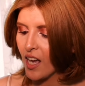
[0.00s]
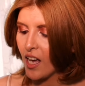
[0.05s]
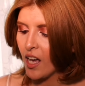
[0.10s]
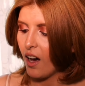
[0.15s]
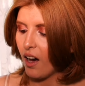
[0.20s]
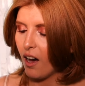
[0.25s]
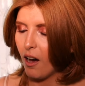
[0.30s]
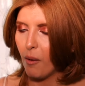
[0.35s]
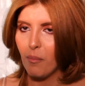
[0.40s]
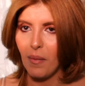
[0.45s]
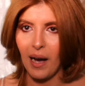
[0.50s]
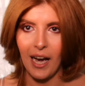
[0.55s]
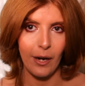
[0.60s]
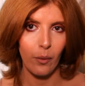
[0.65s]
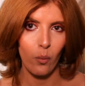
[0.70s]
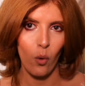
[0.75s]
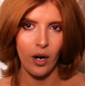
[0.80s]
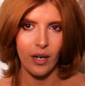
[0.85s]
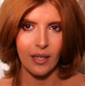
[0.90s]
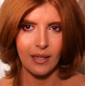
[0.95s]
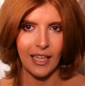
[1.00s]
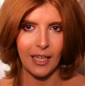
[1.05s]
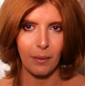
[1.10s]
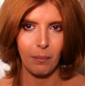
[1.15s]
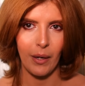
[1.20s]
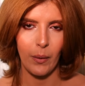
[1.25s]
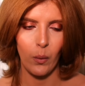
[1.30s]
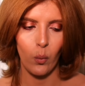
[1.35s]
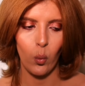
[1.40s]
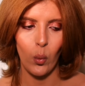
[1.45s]
I wanted like
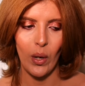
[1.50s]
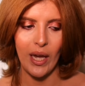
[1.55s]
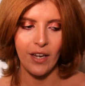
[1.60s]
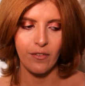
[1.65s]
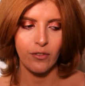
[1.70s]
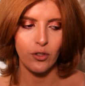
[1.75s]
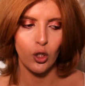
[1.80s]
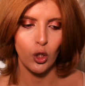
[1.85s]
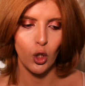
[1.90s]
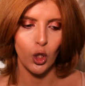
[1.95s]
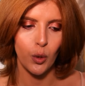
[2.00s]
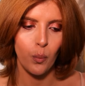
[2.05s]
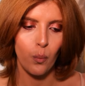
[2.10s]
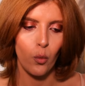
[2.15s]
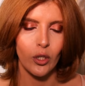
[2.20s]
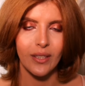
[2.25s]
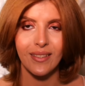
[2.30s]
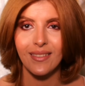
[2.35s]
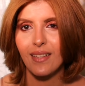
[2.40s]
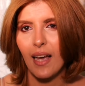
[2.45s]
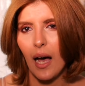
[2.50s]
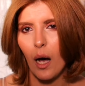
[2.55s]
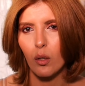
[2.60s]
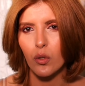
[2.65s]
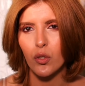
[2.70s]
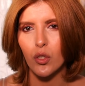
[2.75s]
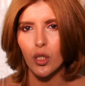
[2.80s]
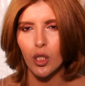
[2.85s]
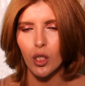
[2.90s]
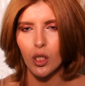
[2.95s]
my waves to look more
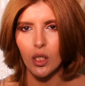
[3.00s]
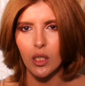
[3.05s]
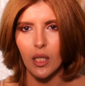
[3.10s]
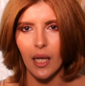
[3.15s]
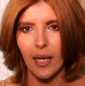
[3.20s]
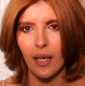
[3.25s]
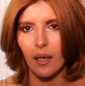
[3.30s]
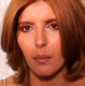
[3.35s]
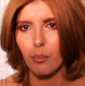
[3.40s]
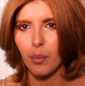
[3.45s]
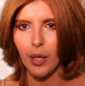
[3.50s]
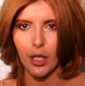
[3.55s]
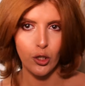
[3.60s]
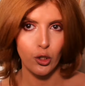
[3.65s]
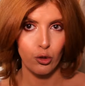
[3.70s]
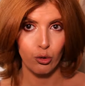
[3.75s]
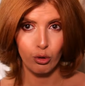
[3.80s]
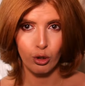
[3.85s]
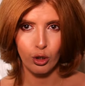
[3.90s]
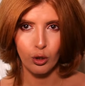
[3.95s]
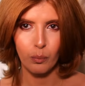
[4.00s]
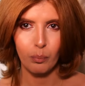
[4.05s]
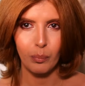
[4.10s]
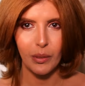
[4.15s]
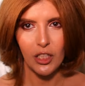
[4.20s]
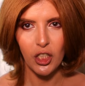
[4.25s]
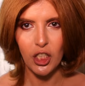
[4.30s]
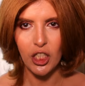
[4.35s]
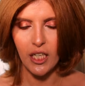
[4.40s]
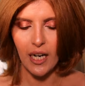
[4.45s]
tousled, like a bedroom,
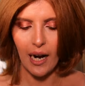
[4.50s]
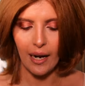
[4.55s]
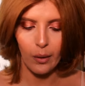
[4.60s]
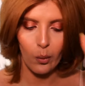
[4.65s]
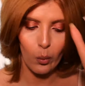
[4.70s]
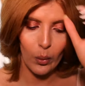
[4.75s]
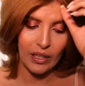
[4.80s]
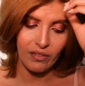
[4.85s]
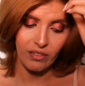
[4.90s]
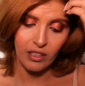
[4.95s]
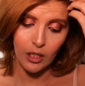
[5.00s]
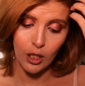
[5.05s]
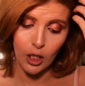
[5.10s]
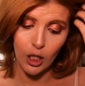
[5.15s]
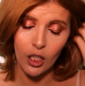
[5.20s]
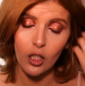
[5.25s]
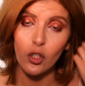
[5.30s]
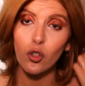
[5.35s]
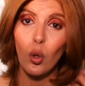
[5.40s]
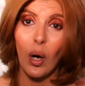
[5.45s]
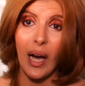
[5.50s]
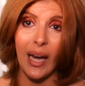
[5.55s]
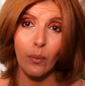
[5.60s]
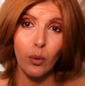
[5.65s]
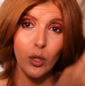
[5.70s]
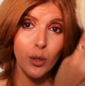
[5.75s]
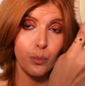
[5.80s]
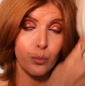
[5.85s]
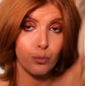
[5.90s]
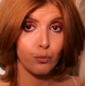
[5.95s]
beachy kind of wavy look. So I
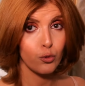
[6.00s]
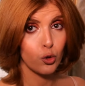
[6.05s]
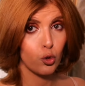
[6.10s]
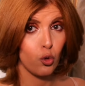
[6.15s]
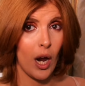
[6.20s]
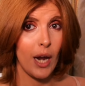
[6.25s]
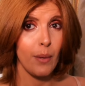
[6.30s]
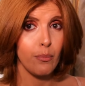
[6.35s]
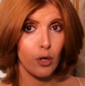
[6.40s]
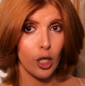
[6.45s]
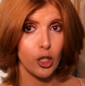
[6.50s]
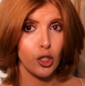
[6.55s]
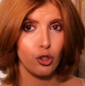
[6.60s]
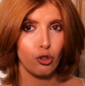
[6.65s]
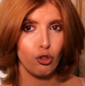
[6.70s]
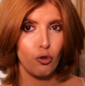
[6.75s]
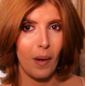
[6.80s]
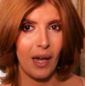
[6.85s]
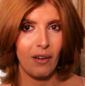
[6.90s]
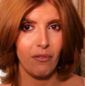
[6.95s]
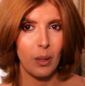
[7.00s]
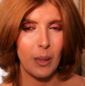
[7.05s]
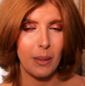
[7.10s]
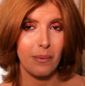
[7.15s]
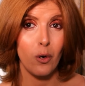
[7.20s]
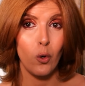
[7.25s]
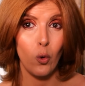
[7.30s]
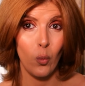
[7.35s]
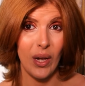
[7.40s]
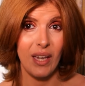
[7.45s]
would dry brush through my
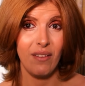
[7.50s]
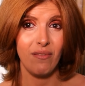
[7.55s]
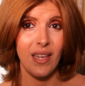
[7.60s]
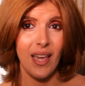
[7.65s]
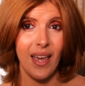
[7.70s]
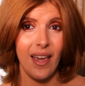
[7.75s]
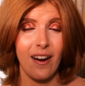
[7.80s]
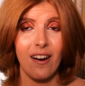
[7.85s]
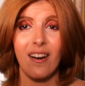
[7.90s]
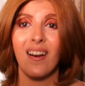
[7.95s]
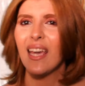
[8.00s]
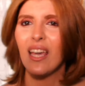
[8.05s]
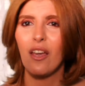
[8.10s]
wavy hair.